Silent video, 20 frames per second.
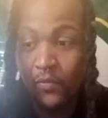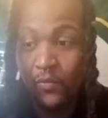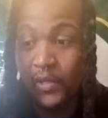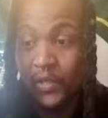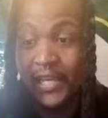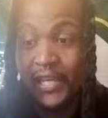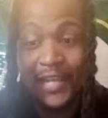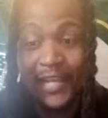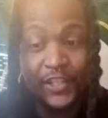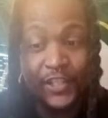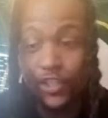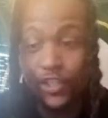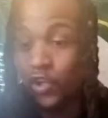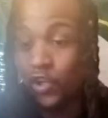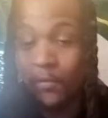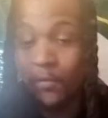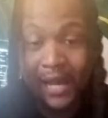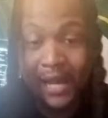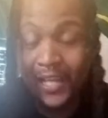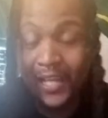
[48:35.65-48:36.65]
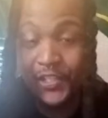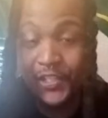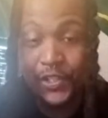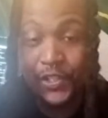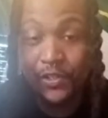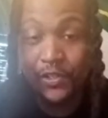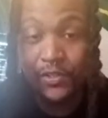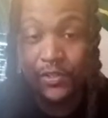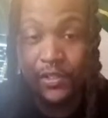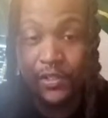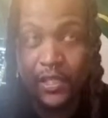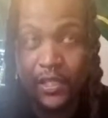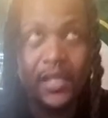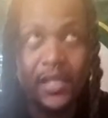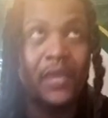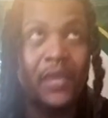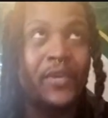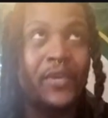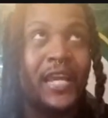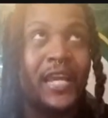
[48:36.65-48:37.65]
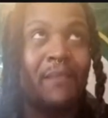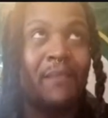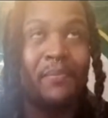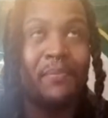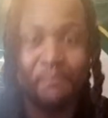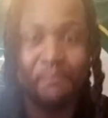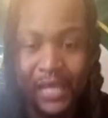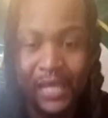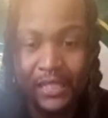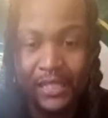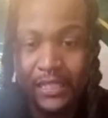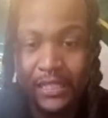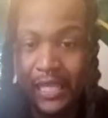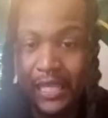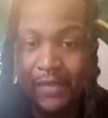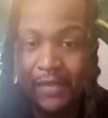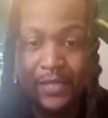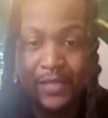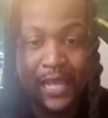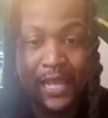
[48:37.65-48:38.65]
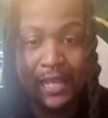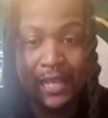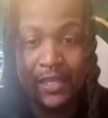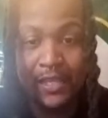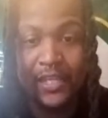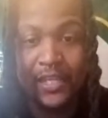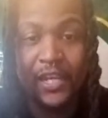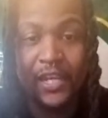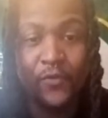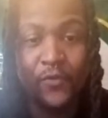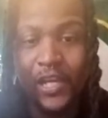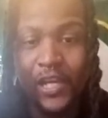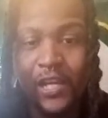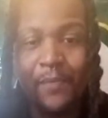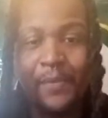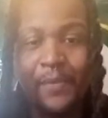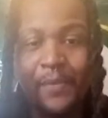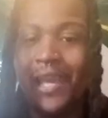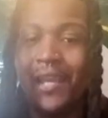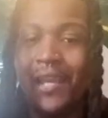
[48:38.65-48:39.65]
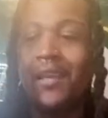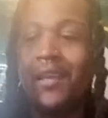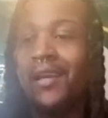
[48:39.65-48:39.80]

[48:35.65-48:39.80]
We got the two monsters. And then we got Ben Sims. Like, and then running back,